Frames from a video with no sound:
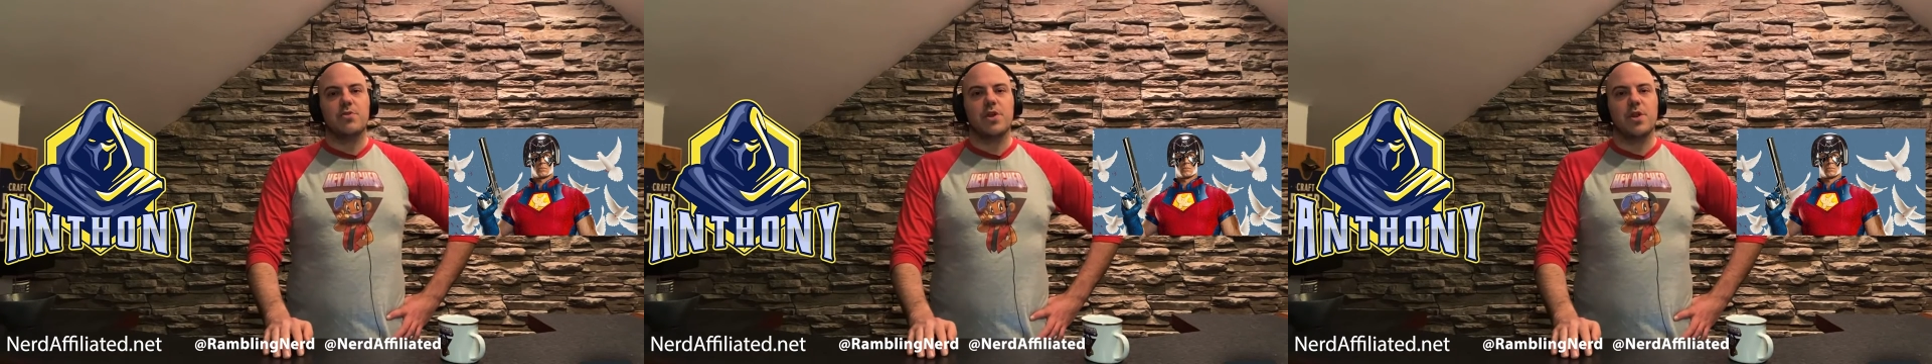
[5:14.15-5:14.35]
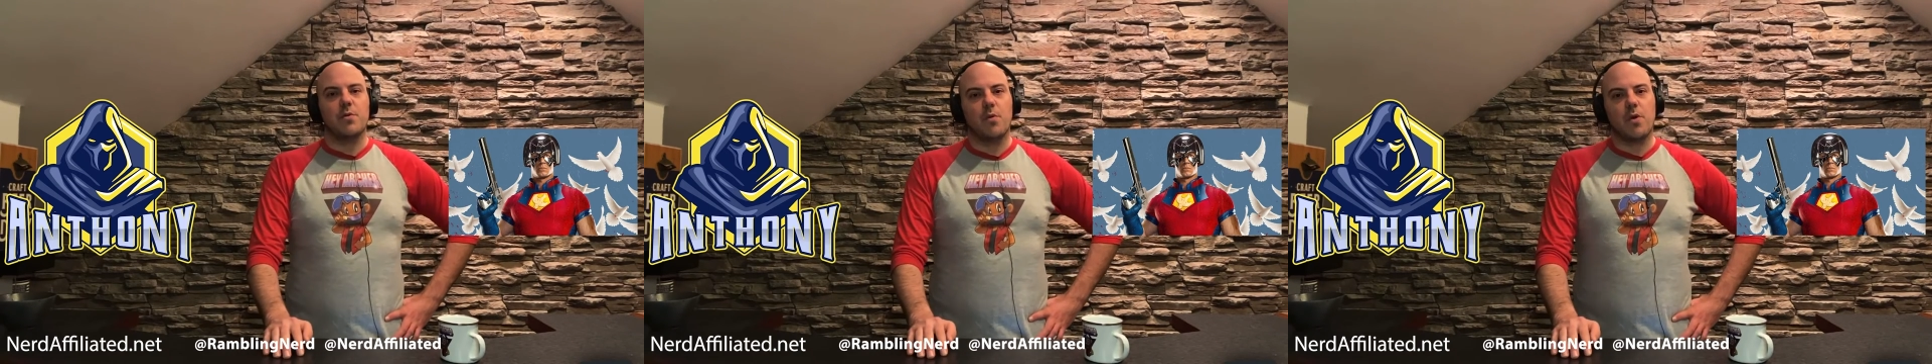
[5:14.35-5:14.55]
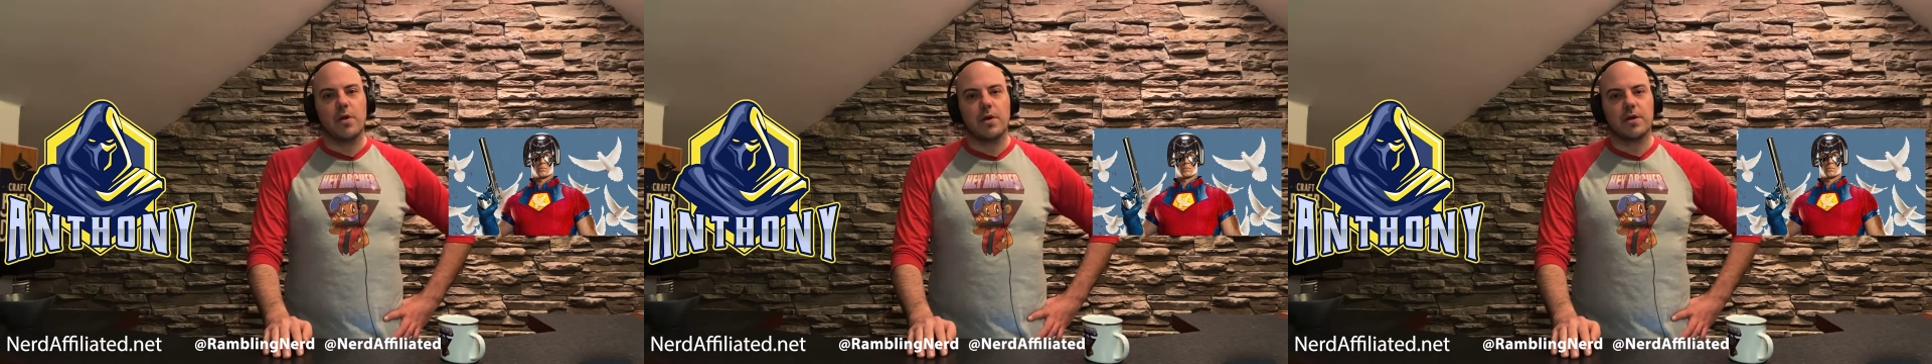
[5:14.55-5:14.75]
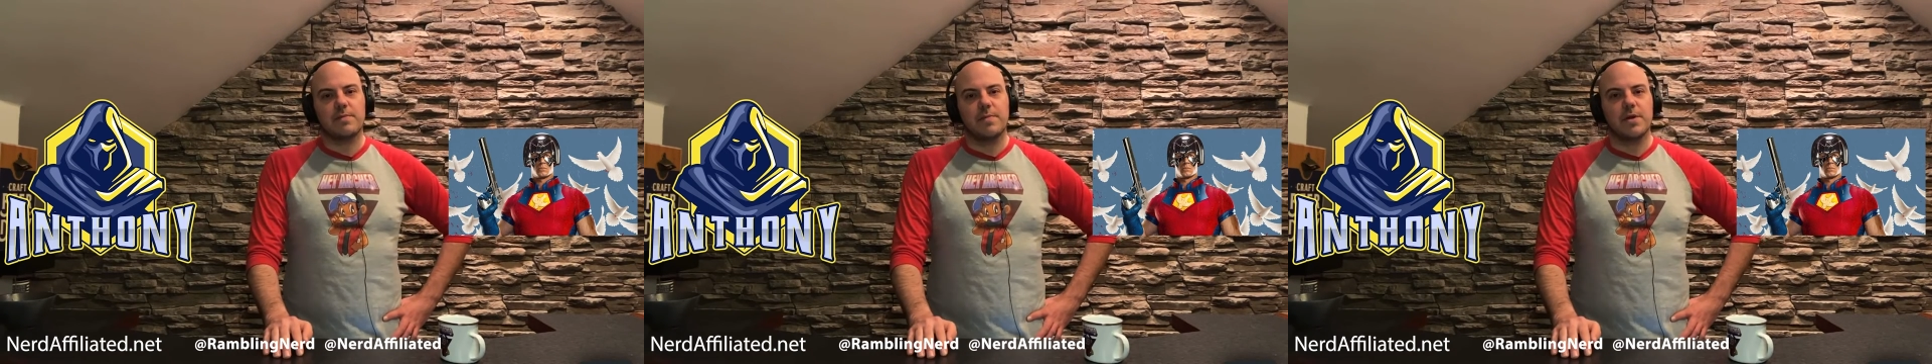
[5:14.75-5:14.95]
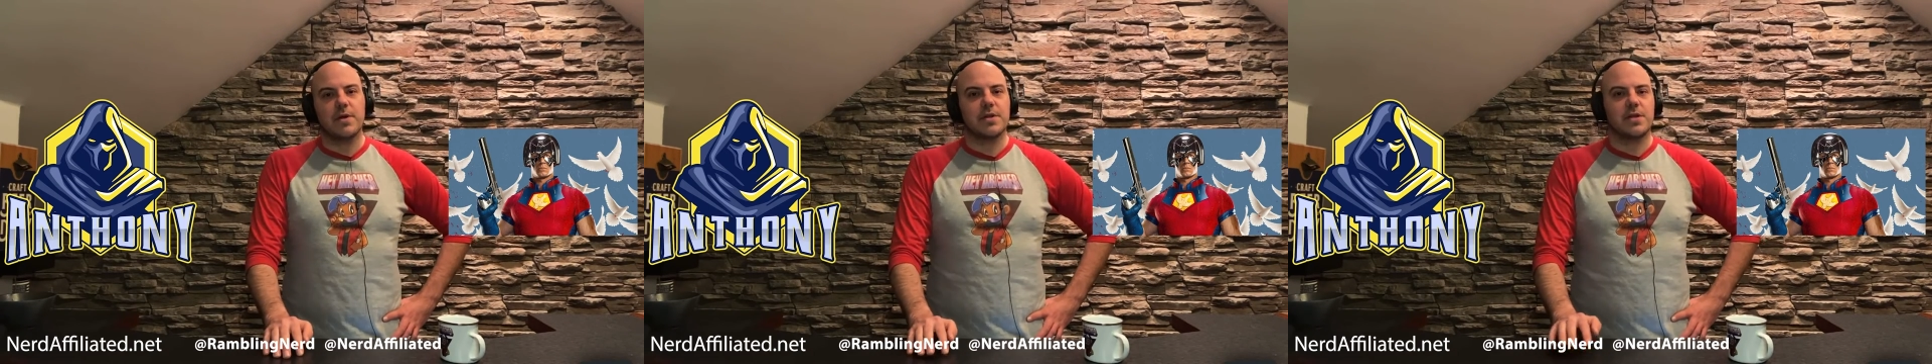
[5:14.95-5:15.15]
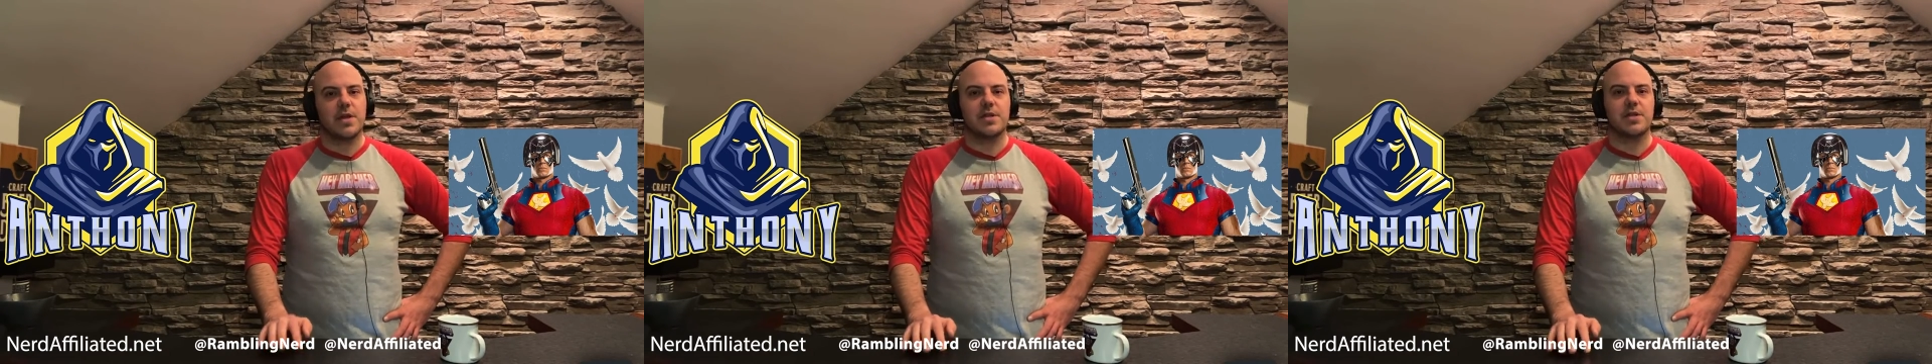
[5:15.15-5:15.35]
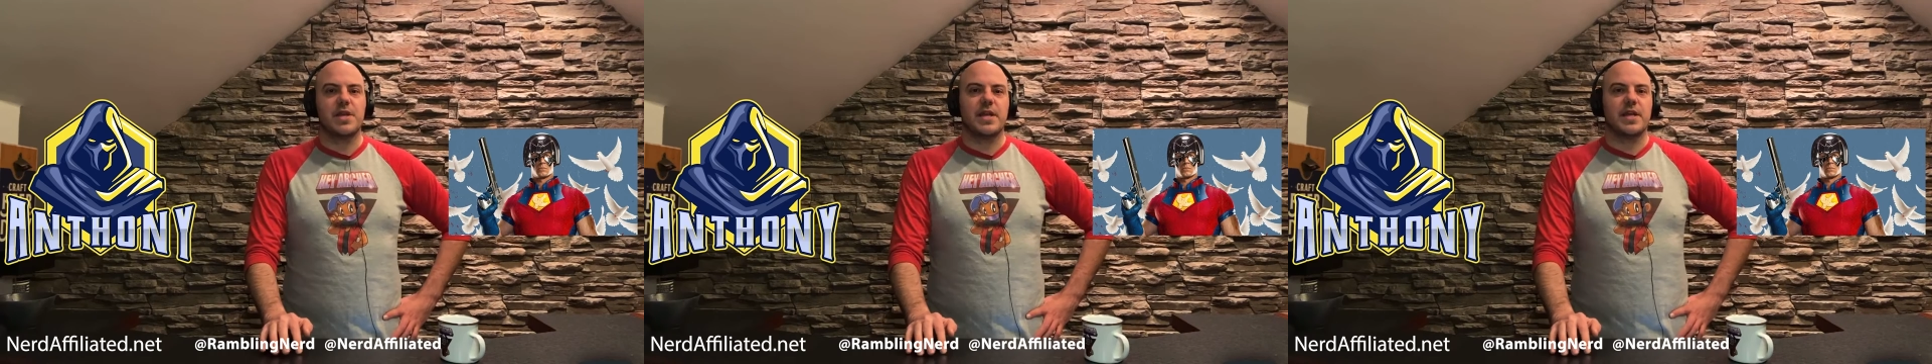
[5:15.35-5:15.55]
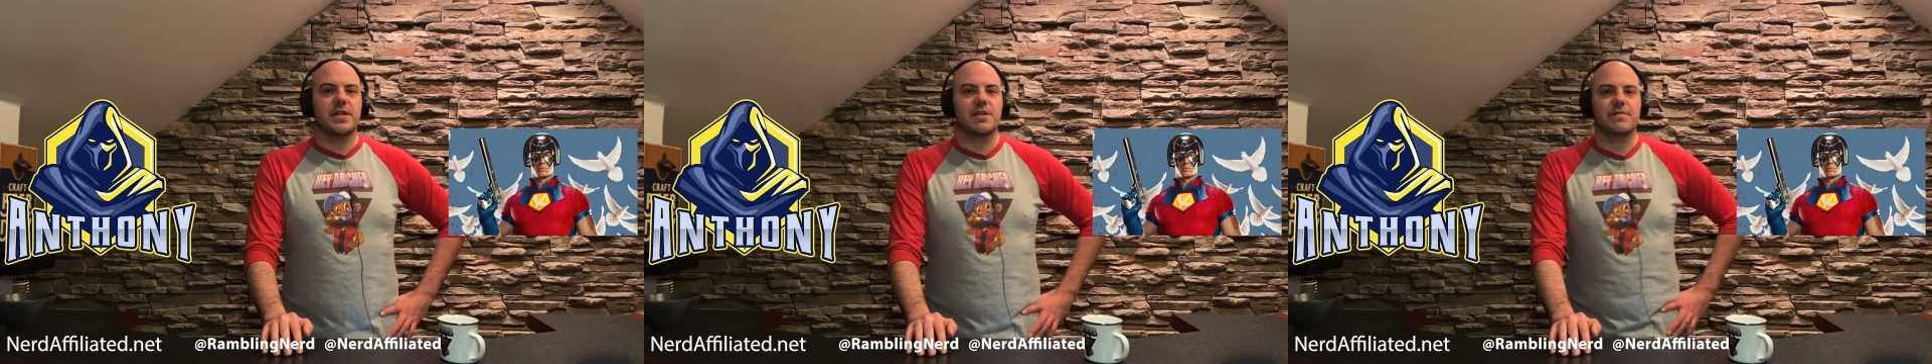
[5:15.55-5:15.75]
and it works because it doesn't
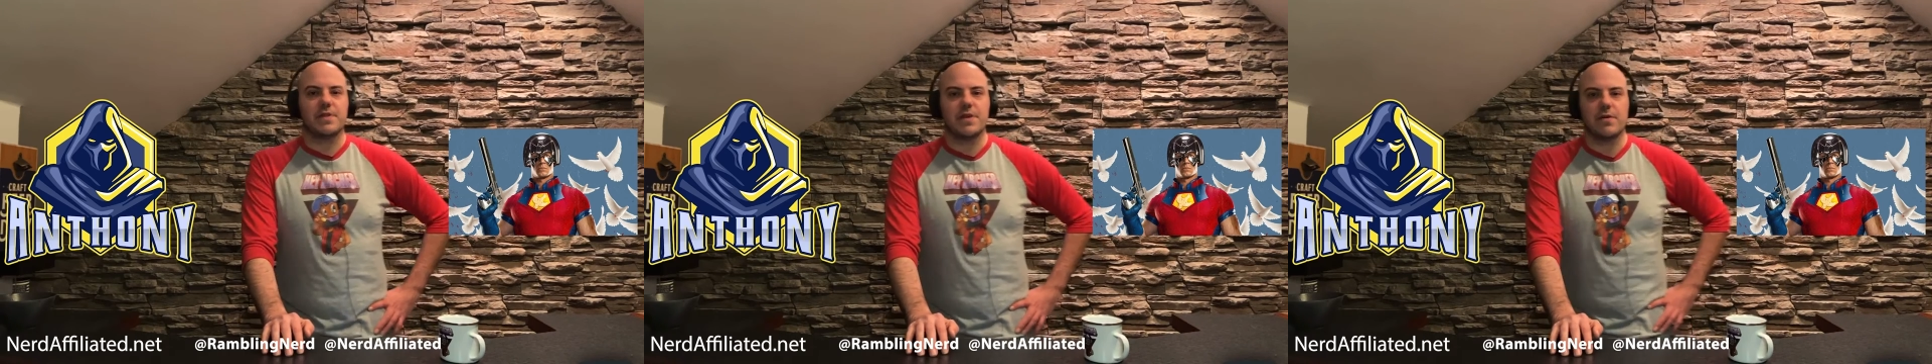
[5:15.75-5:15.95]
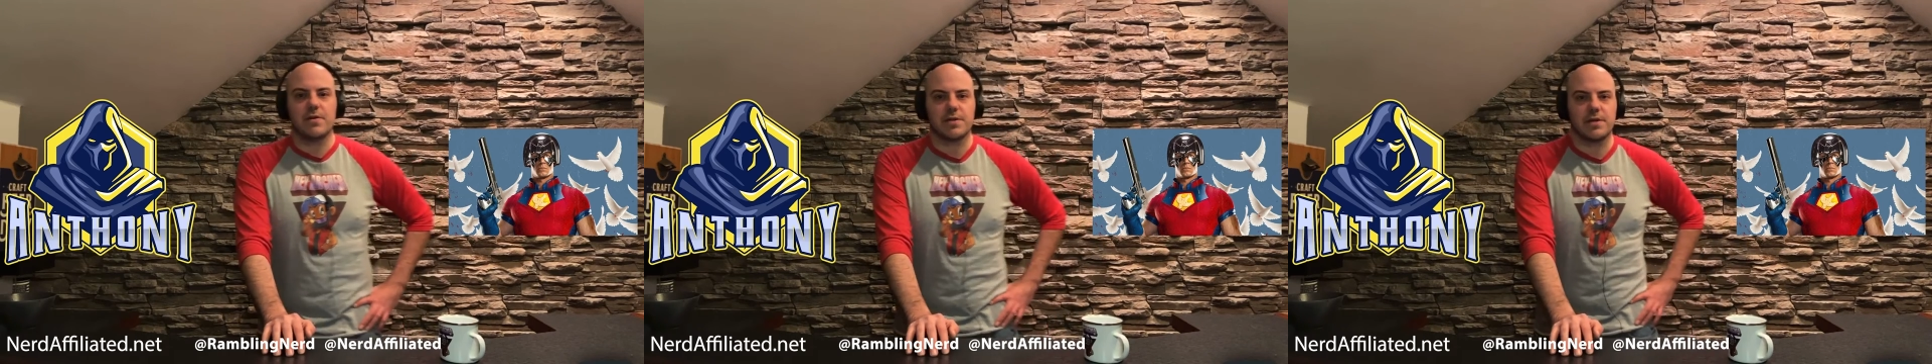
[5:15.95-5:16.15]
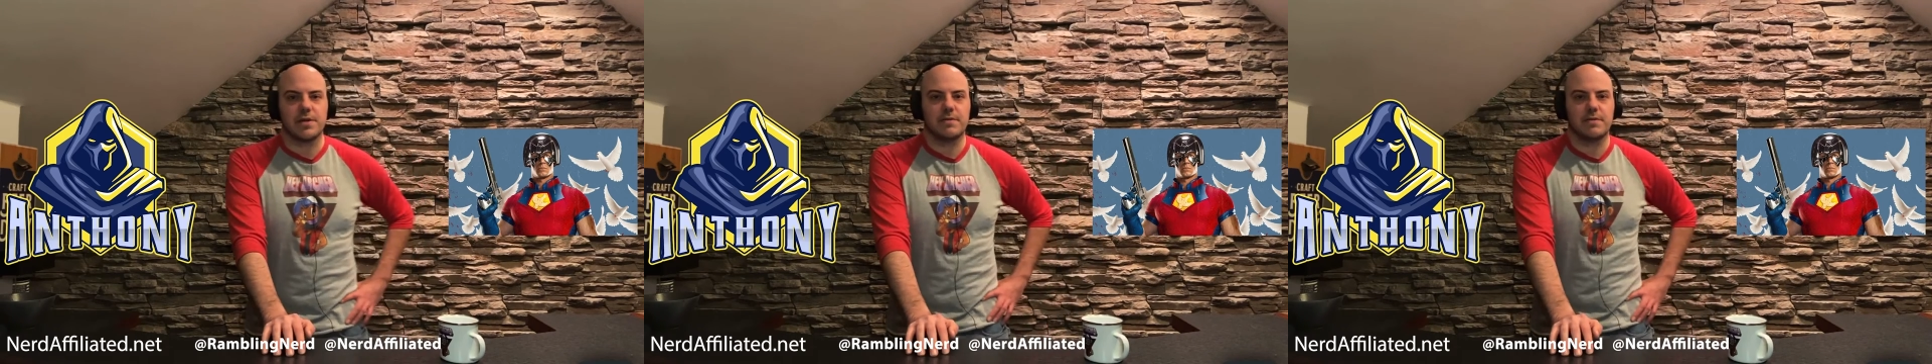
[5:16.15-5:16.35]
take itself seriously.